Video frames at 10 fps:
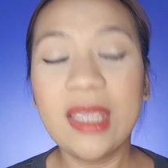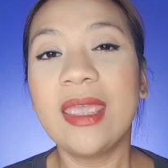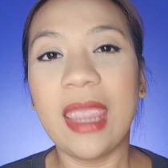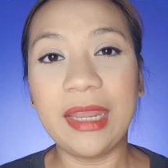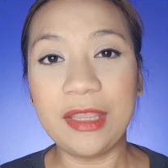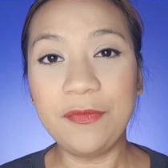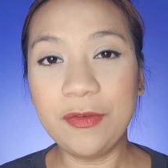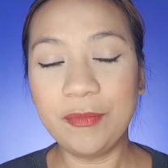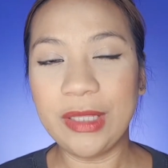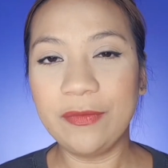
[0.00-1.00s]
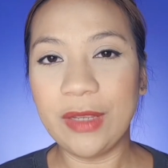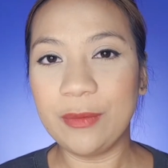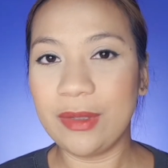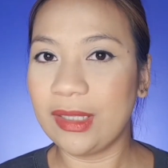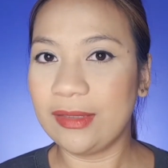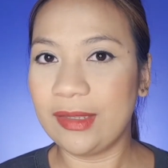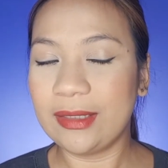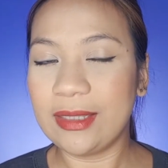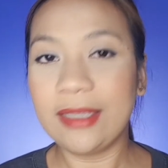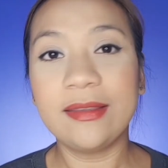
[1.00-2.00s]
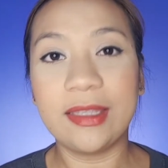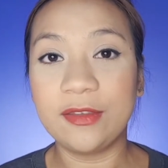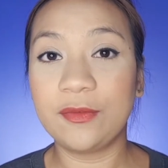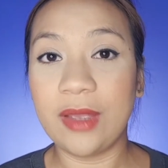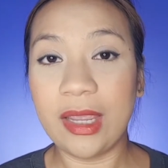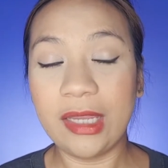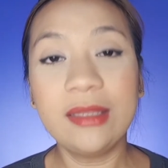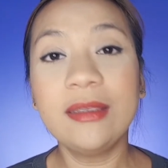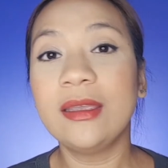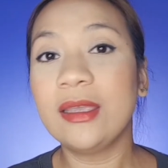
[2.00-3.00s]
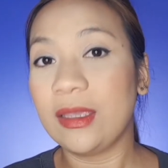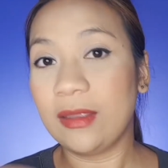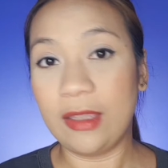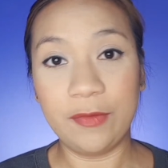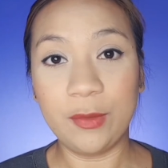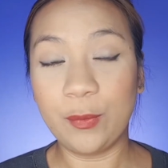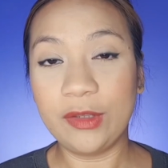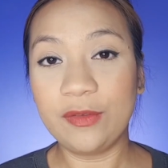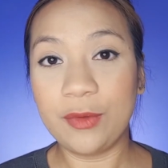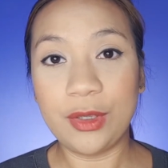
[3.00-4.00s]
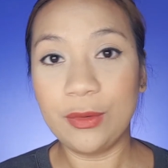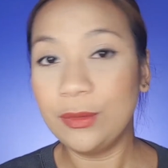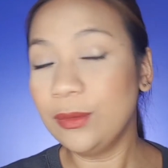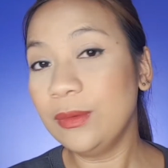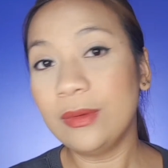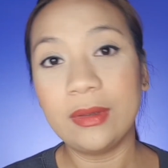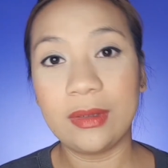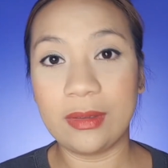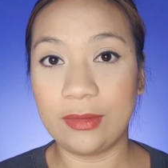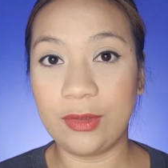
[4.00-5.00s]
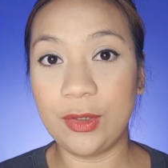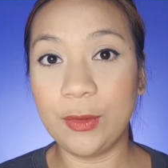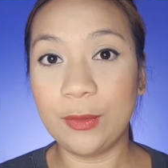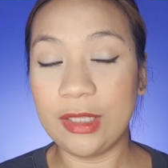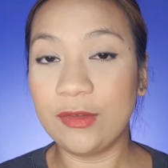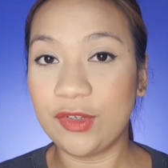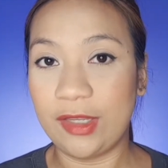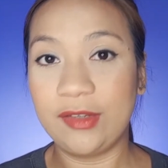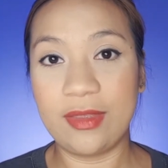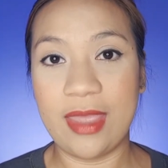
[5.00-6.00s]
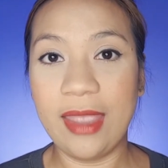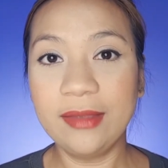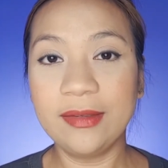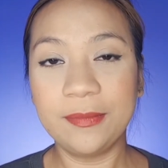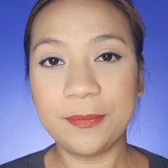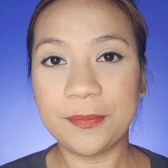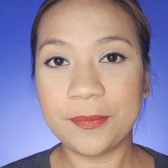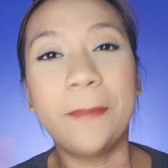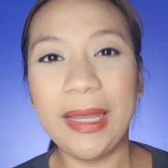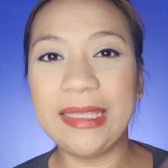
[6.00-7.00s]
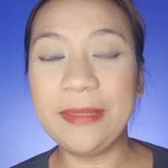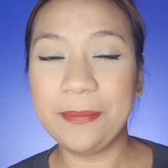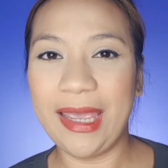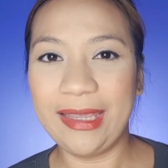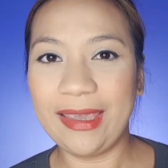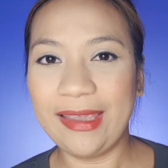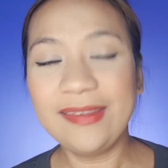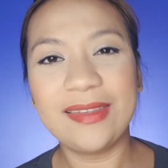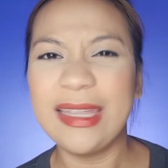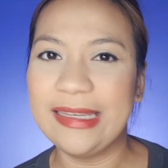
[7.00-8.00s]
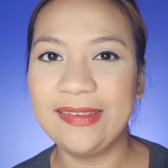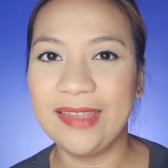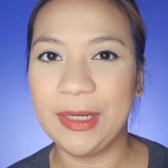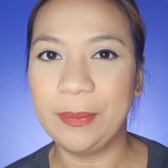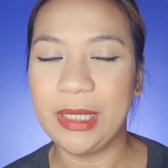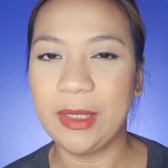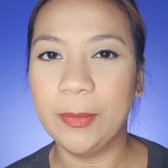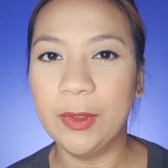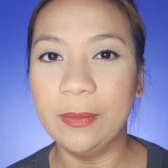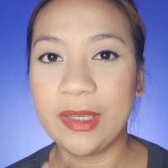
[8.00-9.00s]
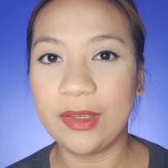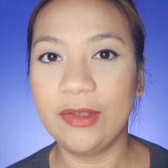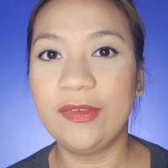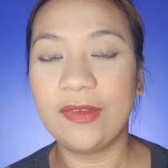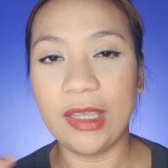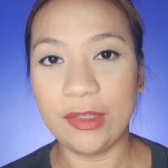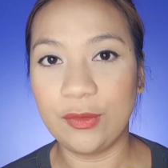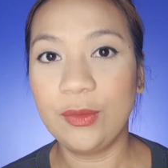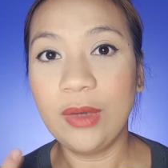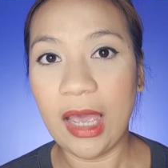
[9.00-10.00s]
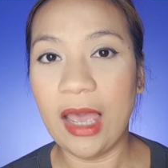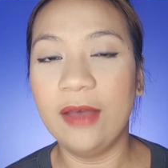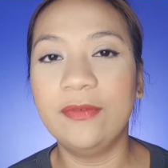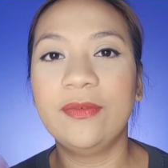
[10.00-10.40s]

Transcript: And if you've been following that technique, that's fine. If it works for you, you don't need to change that. But in my case, that is not applicable because I do have